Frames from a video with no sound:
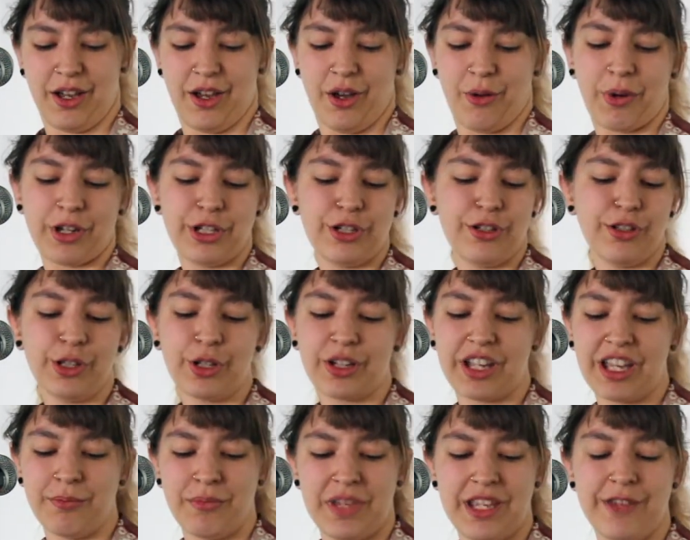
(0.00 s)
When you
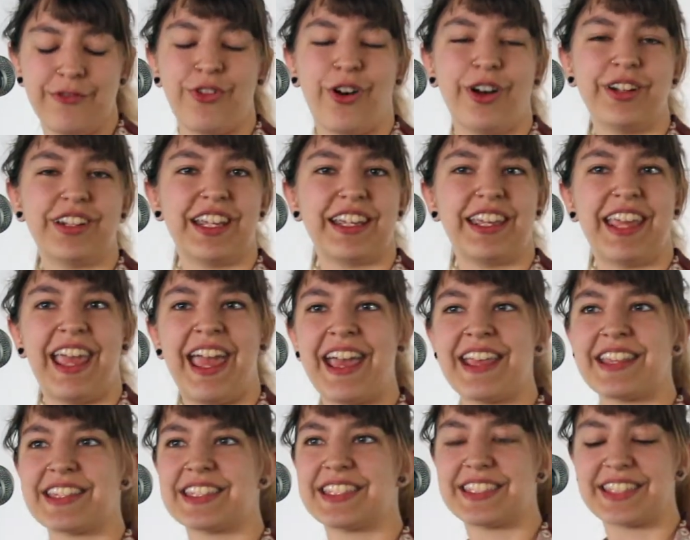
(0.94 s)
look at me, vodka
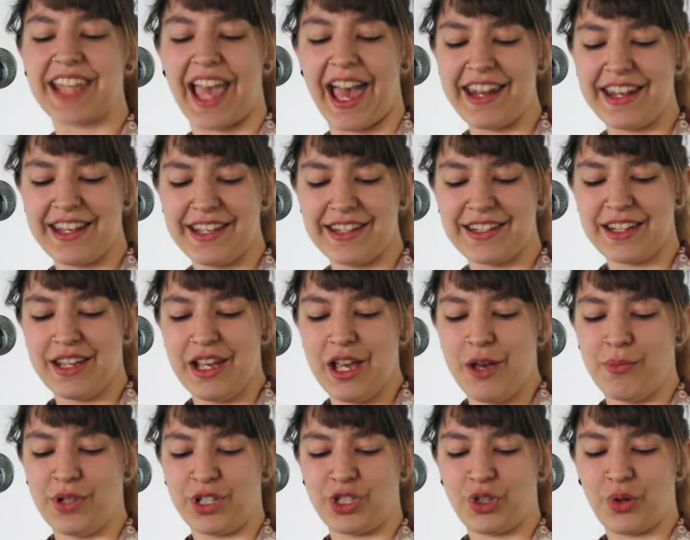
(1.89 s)
cans scattered
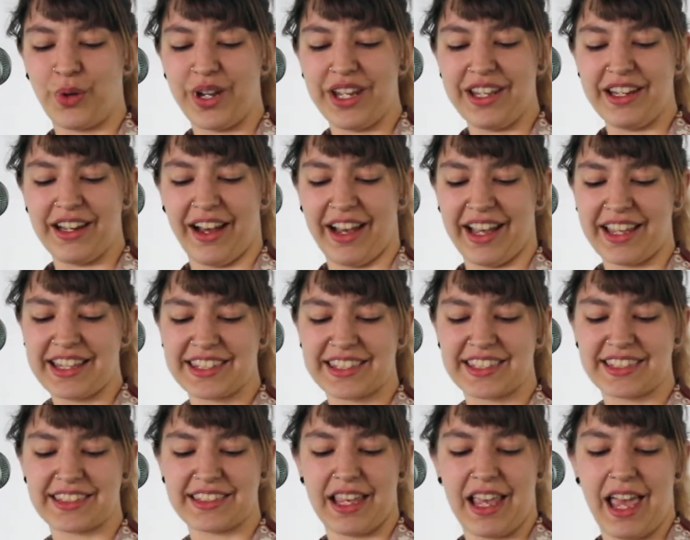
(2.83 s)
between
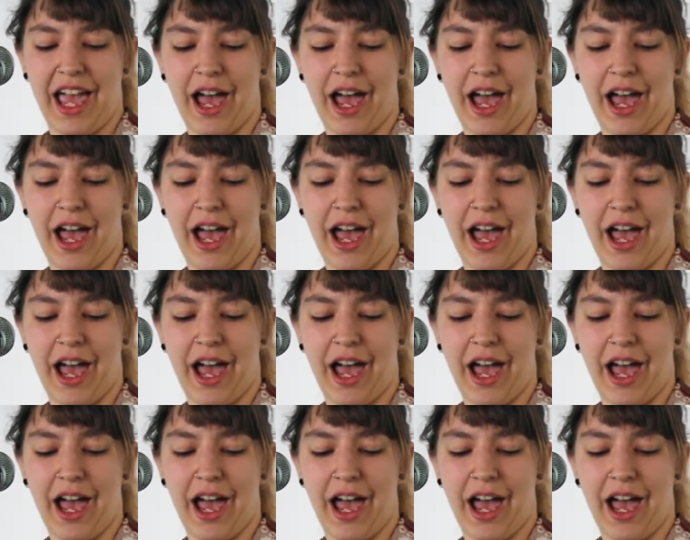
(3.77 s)
us,